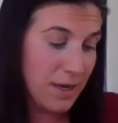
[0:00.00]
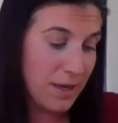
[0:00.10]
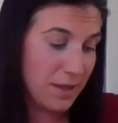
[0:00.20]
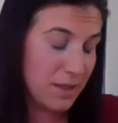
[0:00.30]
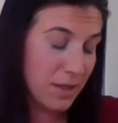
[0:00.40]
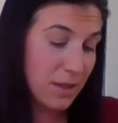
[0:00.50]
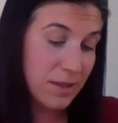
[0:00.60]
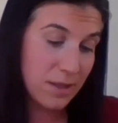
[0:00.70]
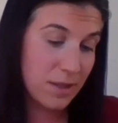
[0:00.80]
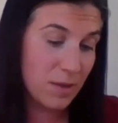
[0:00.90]
it's a
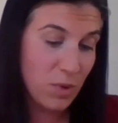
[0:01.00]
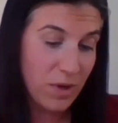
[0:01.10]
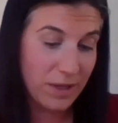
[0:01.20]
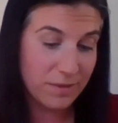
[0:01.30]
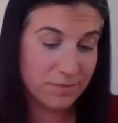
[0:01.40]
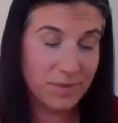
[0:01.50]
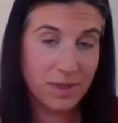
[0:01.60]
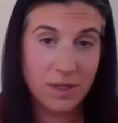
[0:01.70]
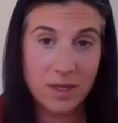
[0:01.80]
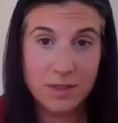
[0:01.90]
good point.
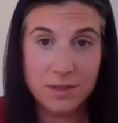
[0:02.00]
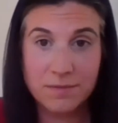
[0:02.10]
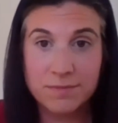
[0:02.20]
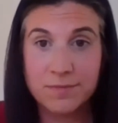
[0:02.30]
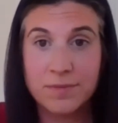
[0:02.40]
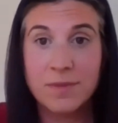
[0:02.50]
It is.